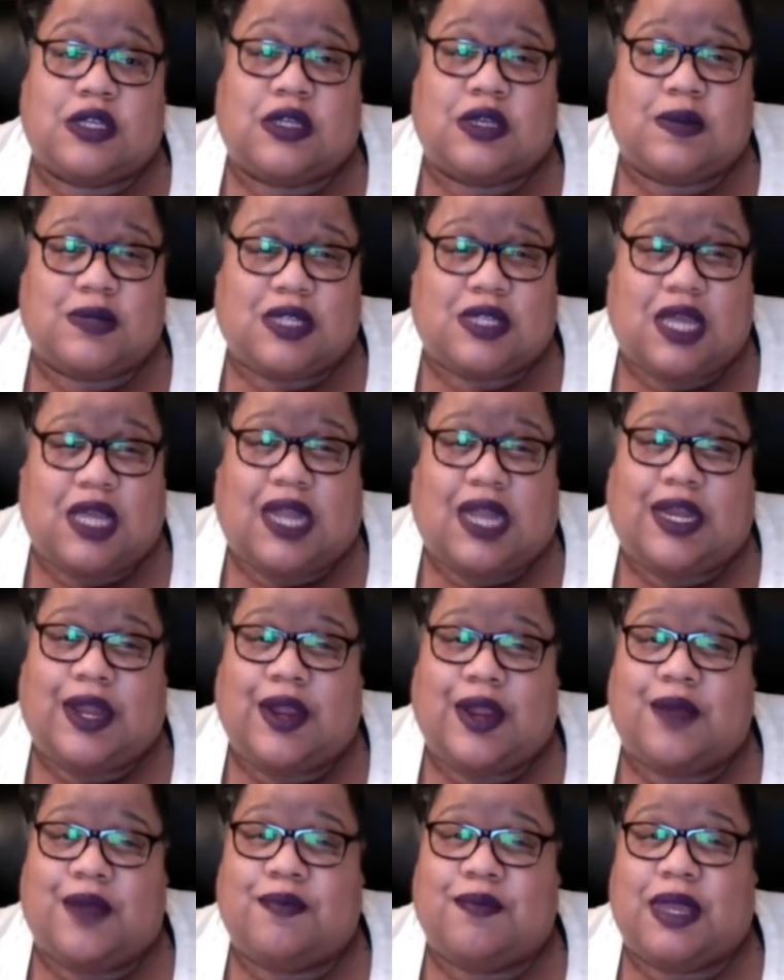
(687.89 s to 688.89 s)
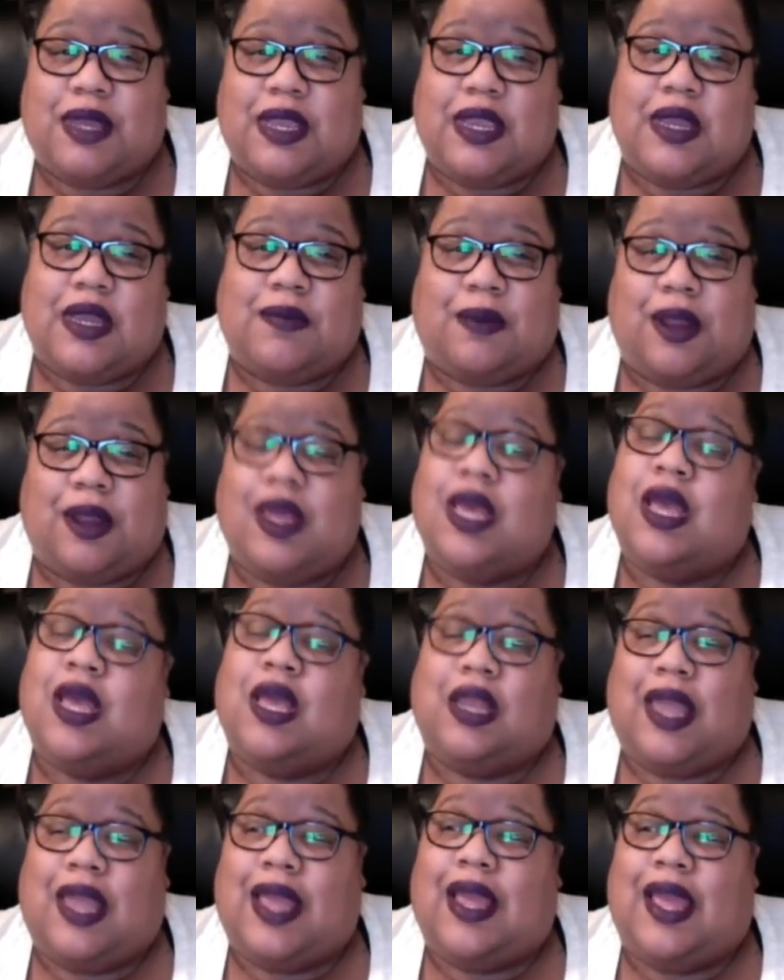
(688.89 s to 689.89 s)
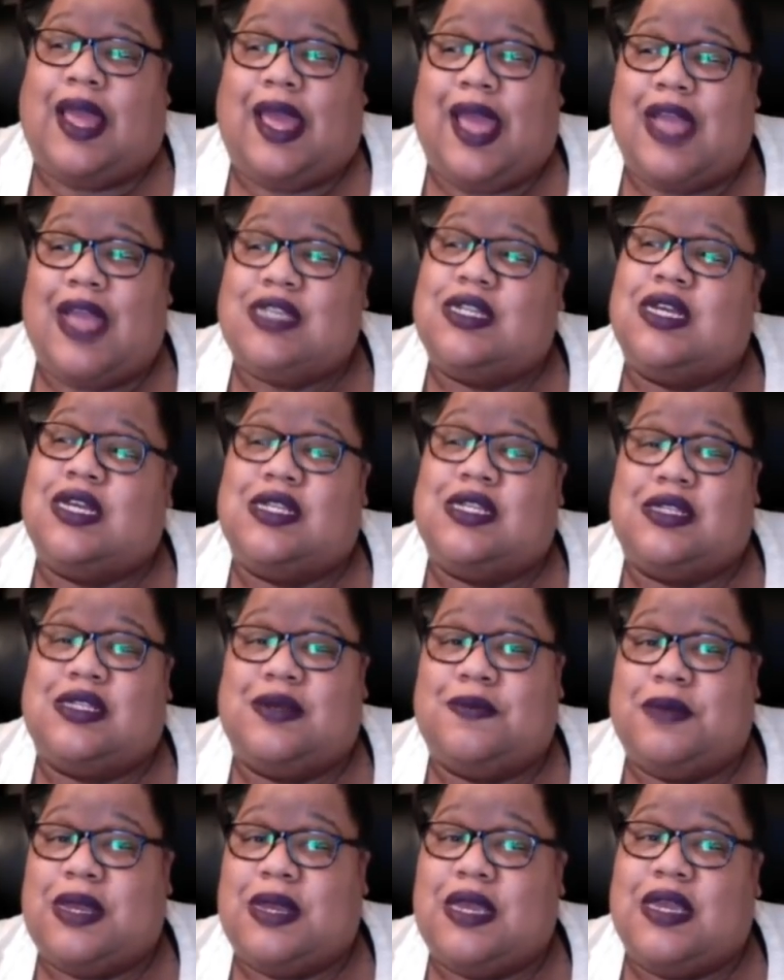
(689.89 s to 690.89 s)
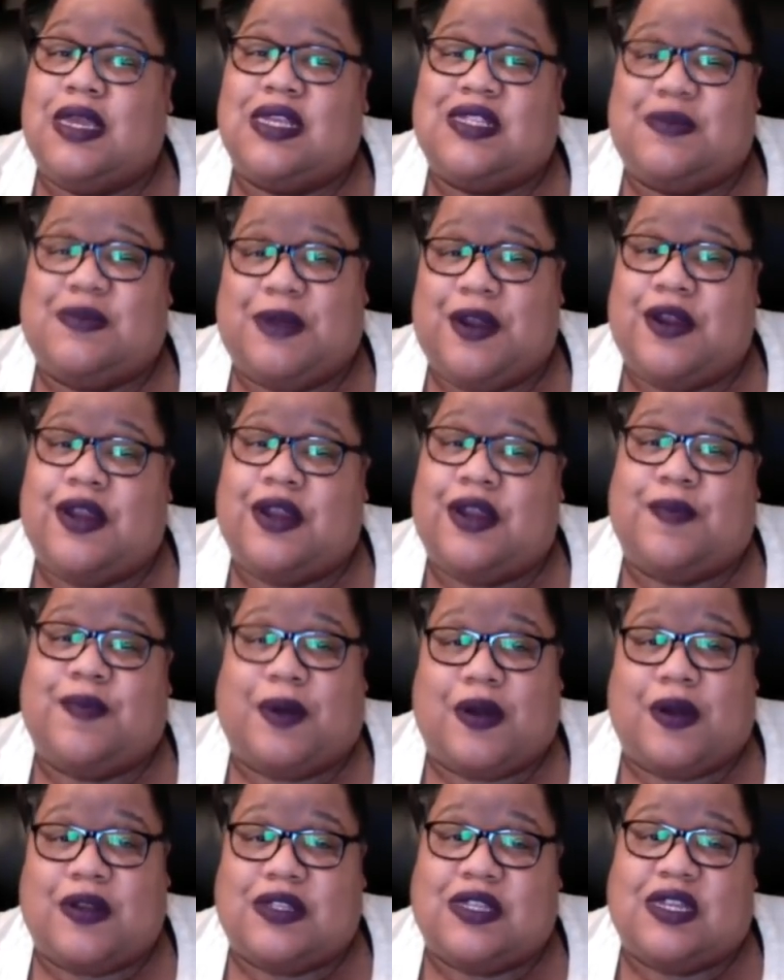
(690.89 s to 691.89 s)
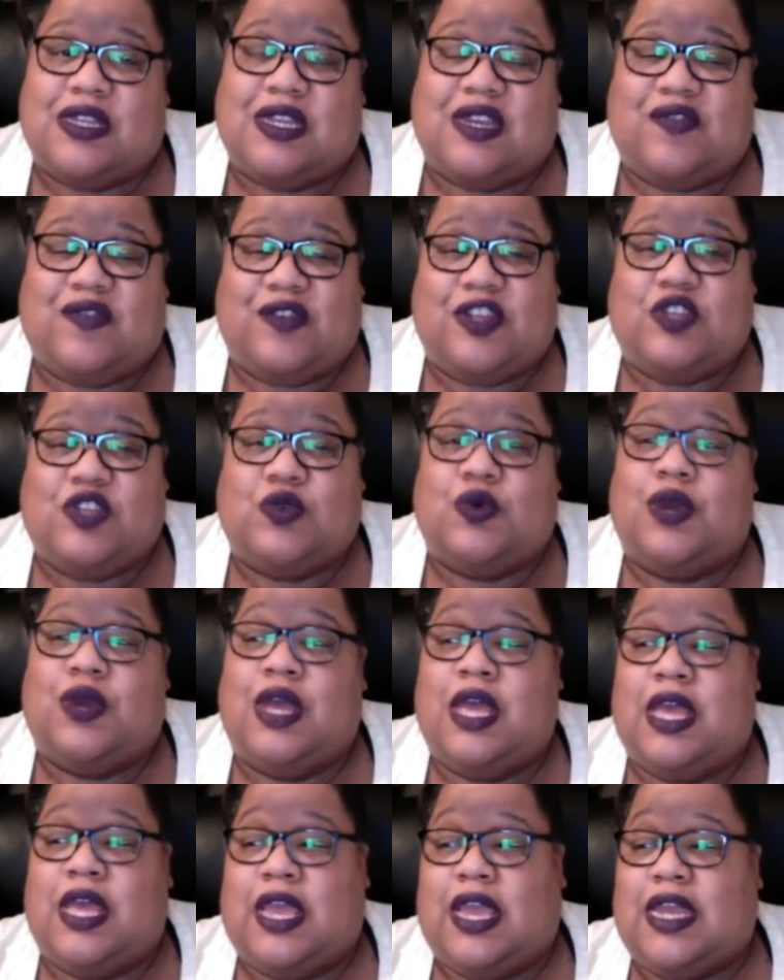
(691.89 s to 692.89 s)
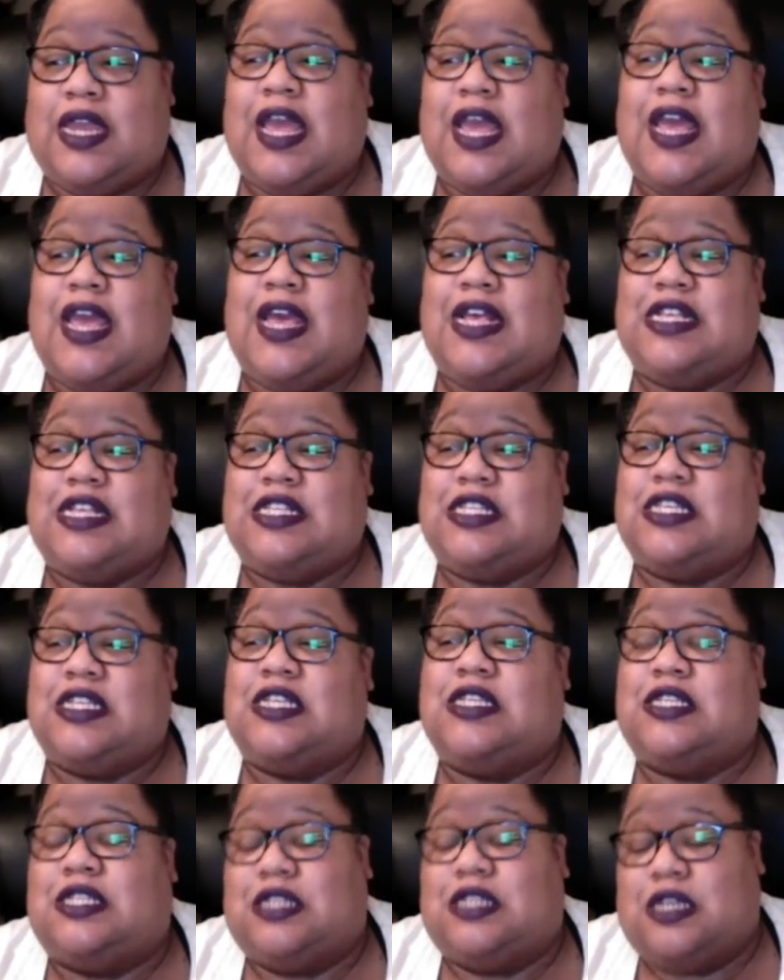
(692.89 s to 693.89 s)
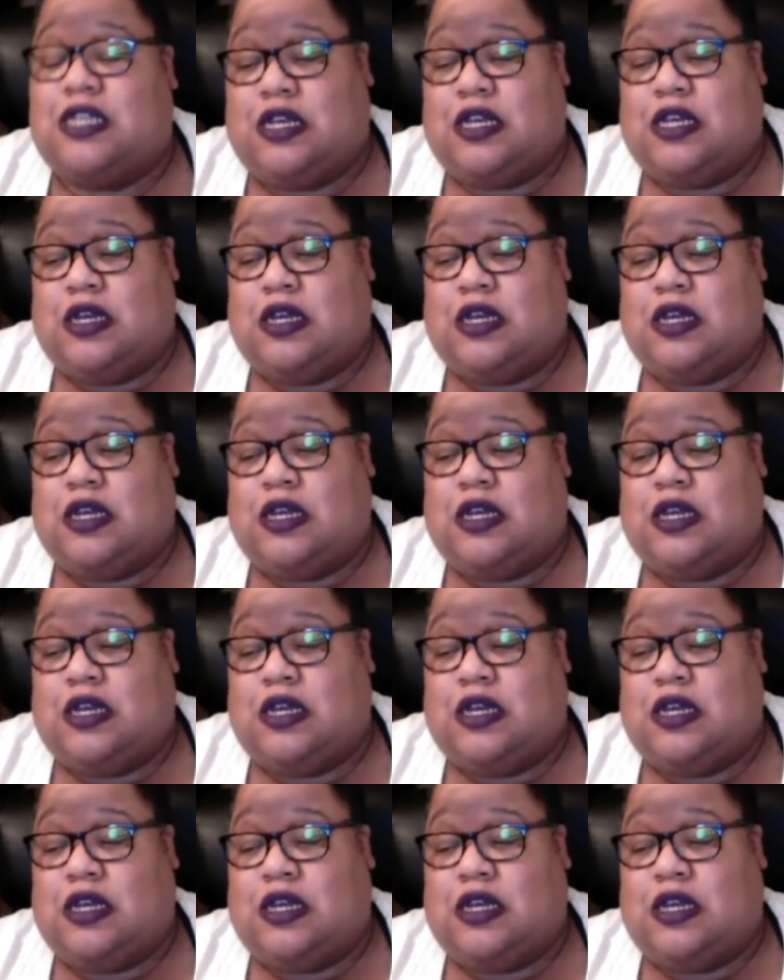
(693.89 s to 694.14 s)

You know what I'm saying? Like they're a mean person. Like Angela is a mean spirited person and individual and has this,